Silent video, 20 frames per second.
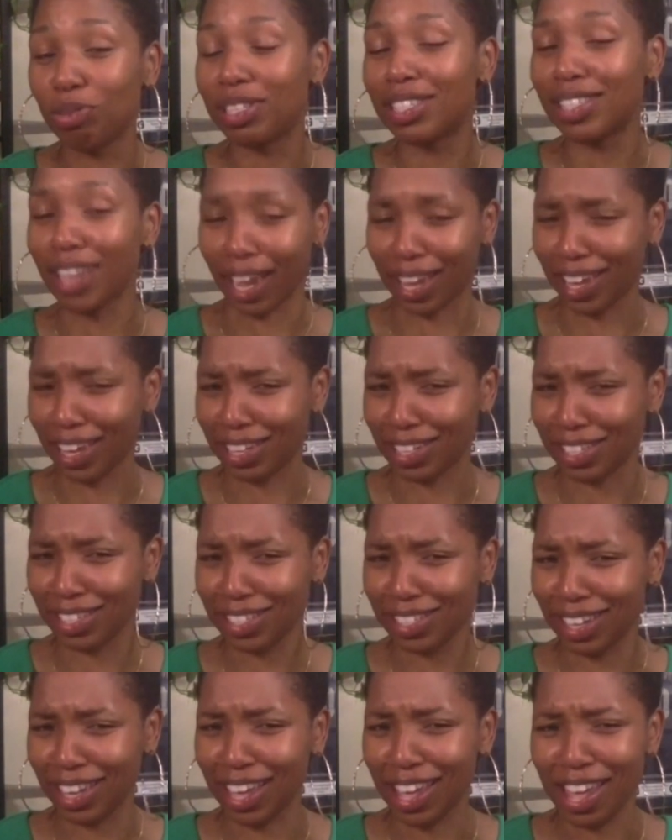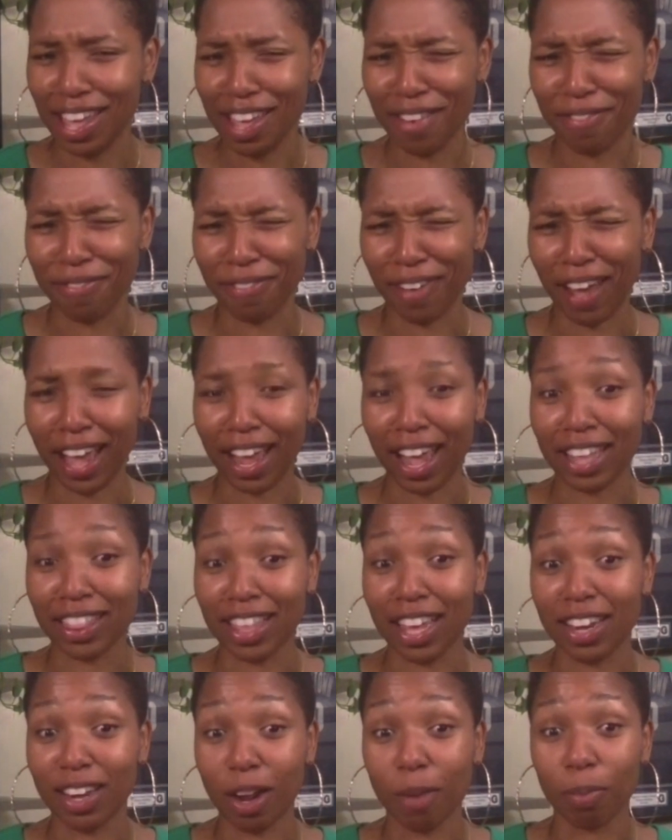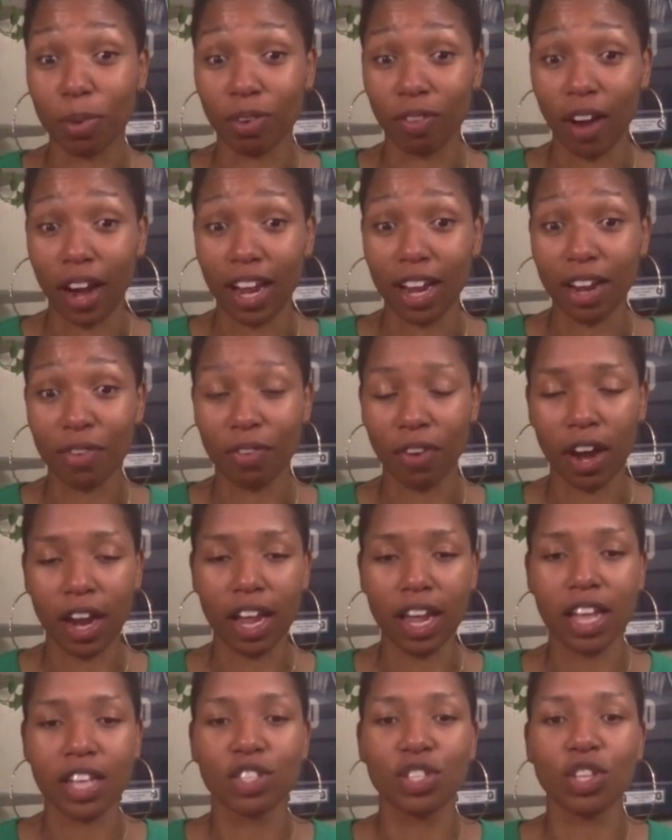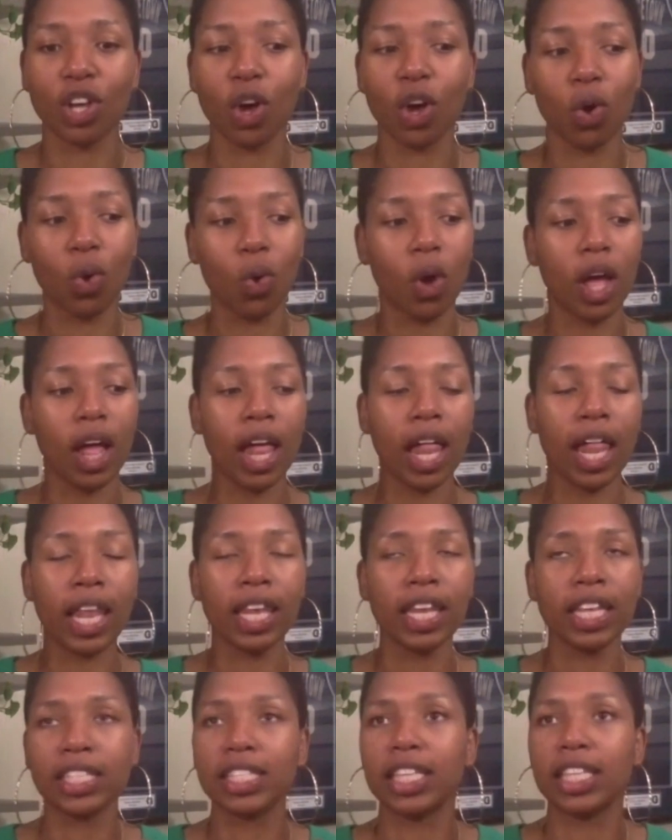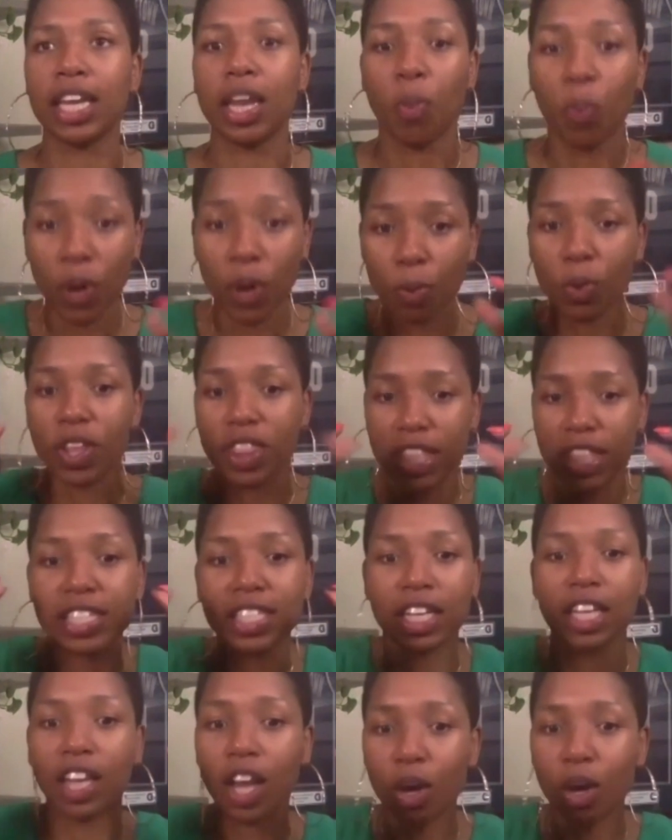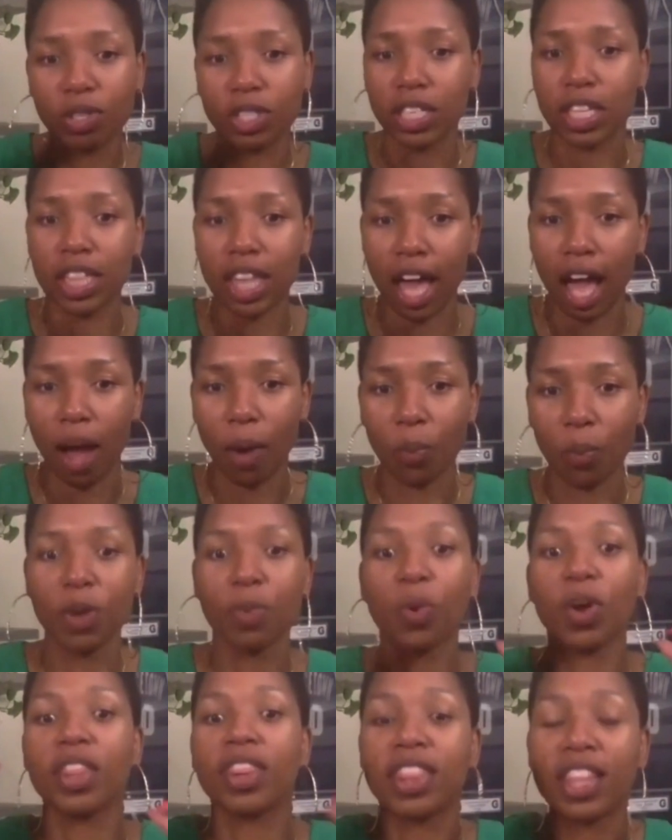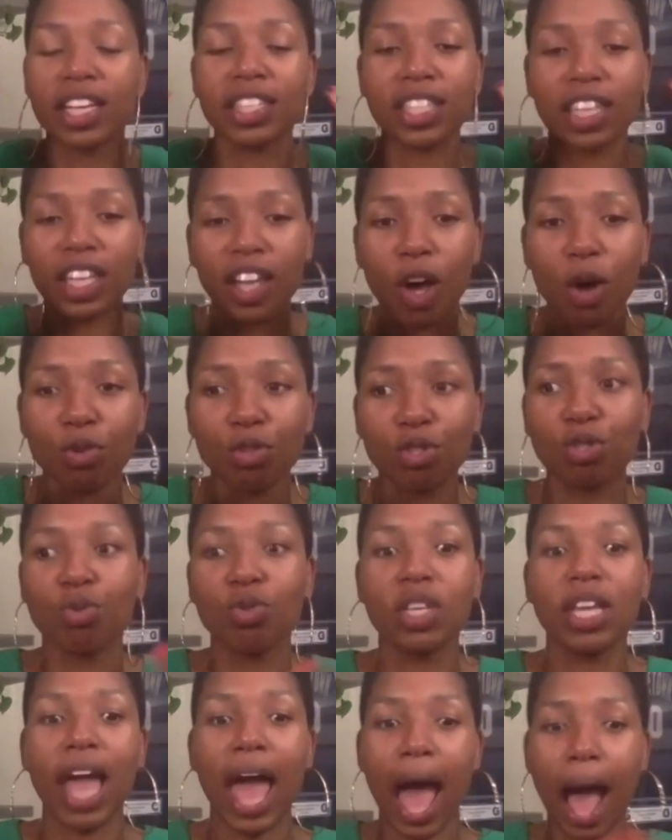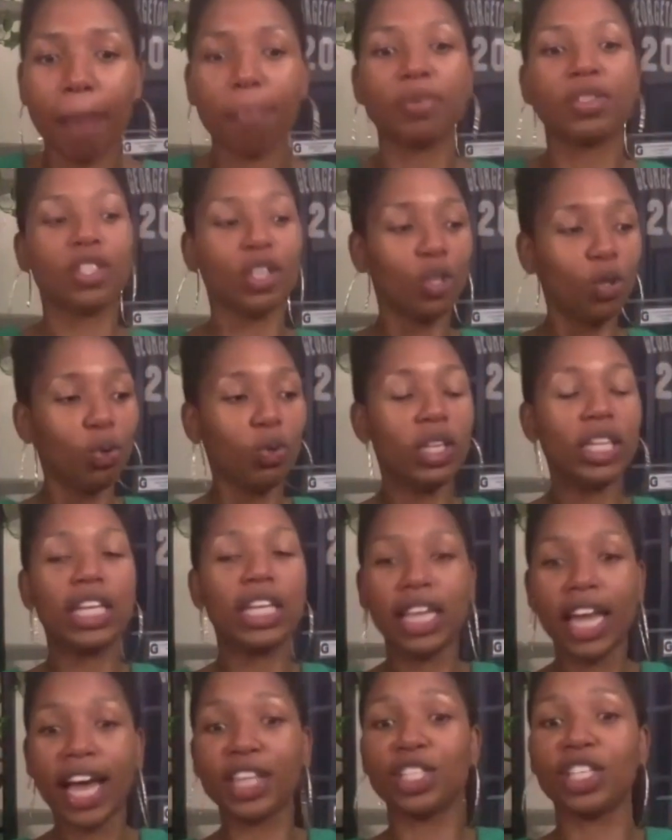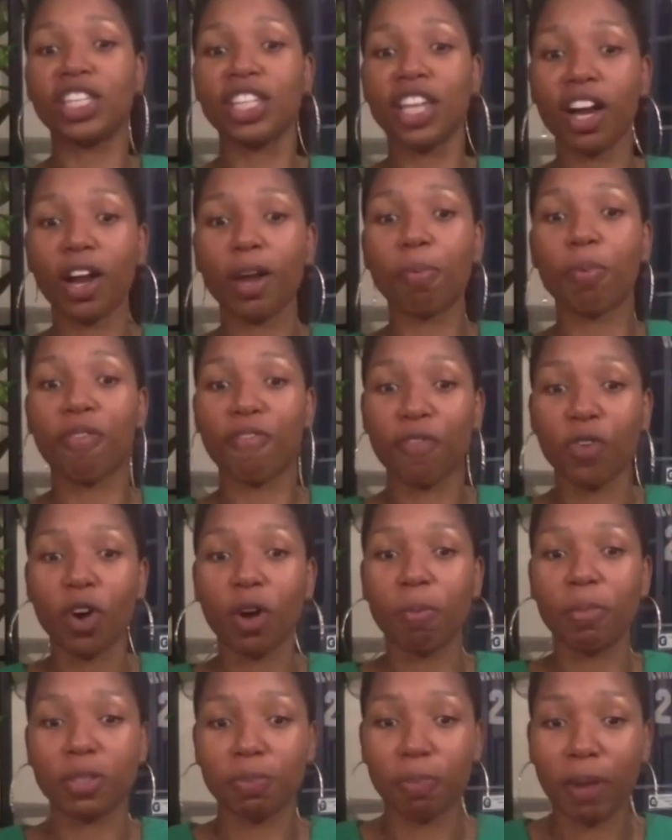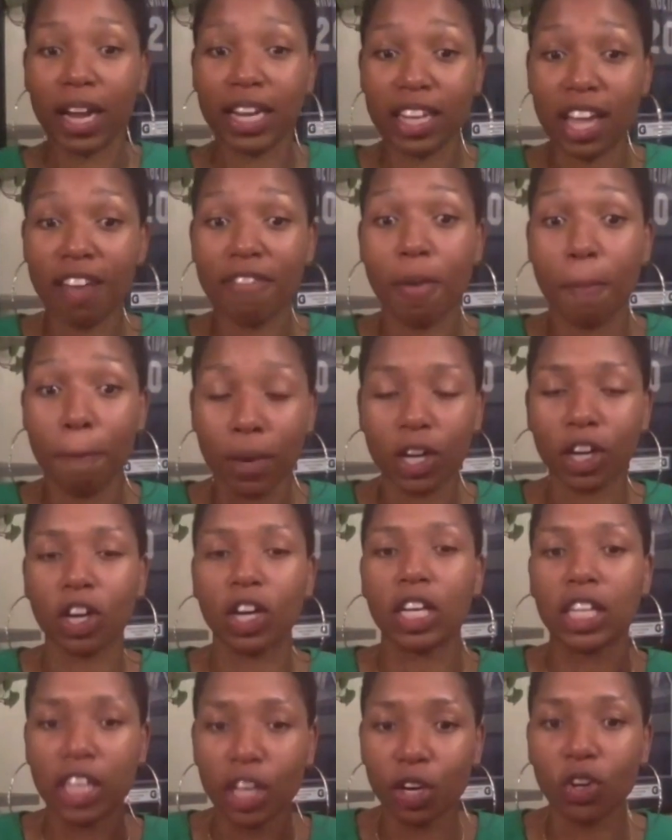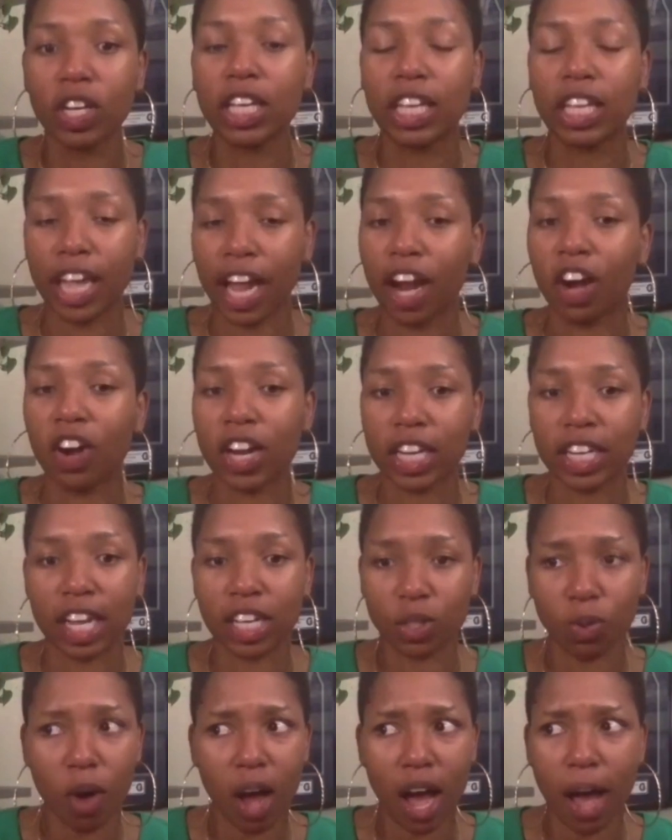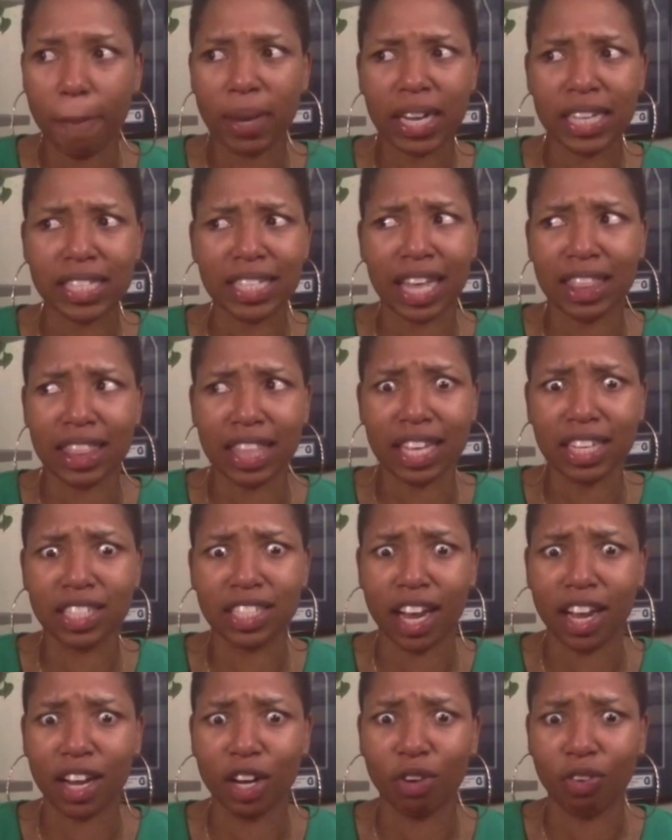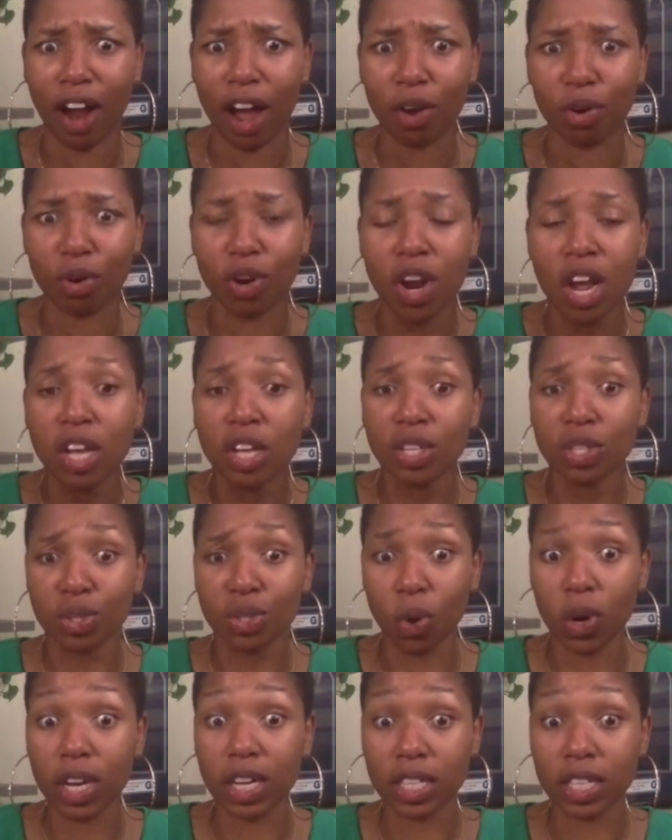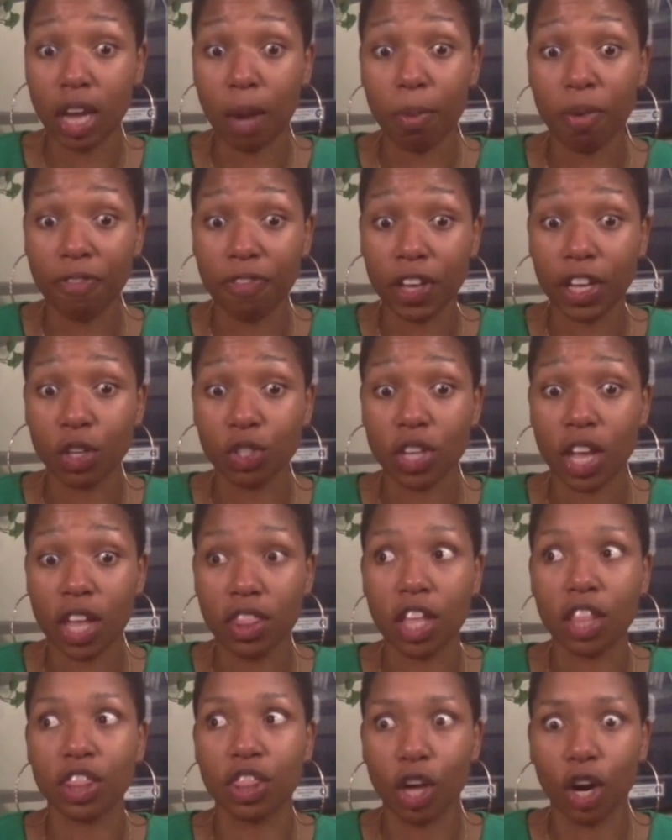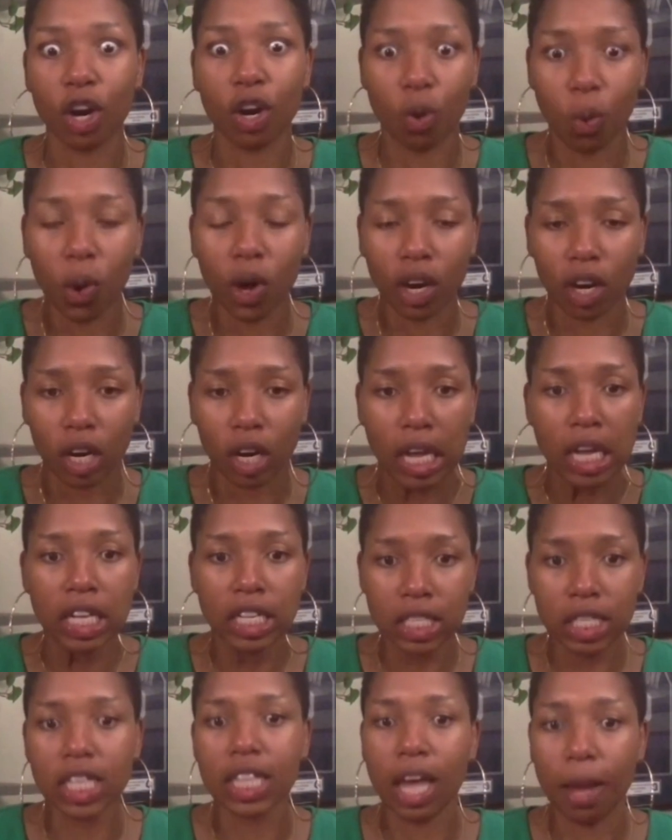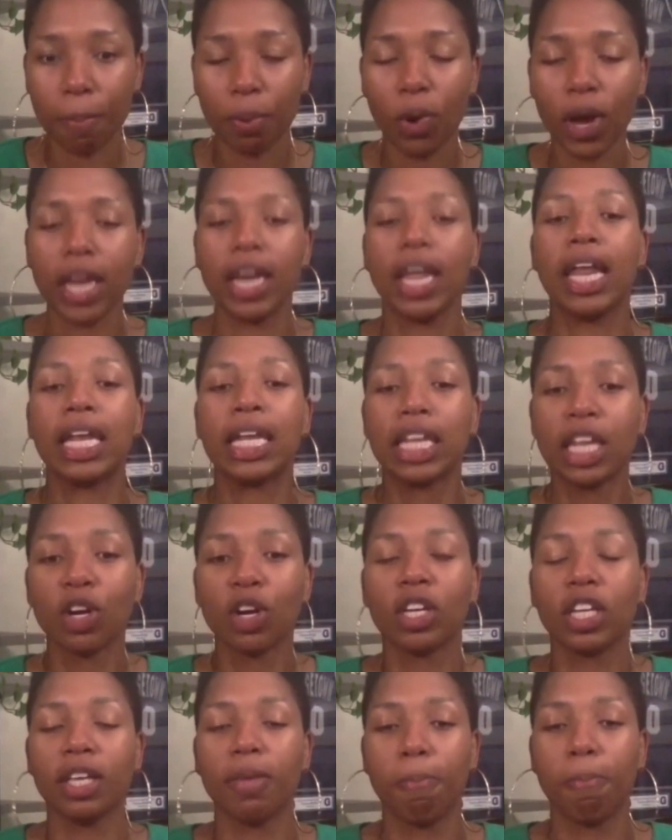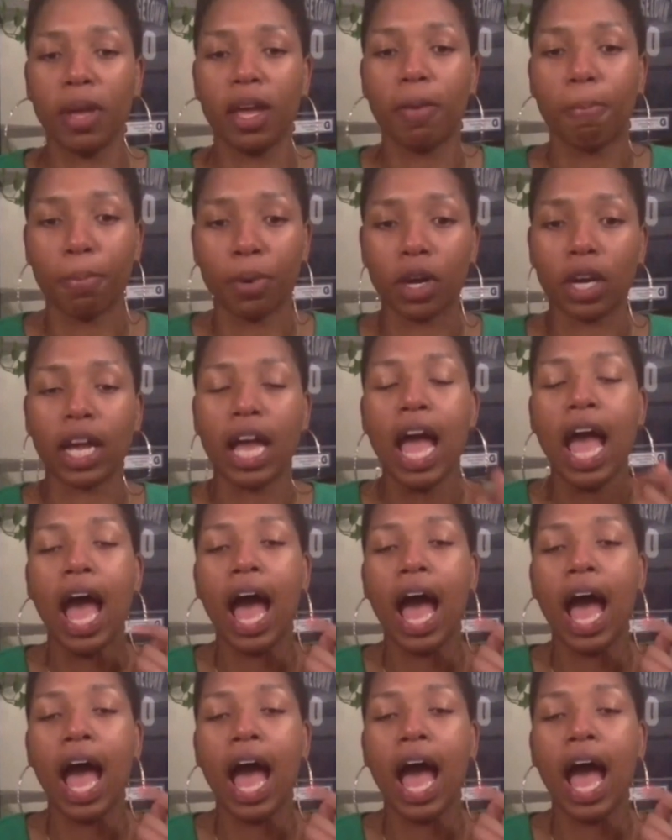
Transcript: seconds, if I got that number right, right? So listen, we were this close to that. We were this close to the absolutely legendary performance by Devin Booker, literally carrying that squad because I think Jae Crowder scored in double figures in the third quarter. To that point, had literally been booked.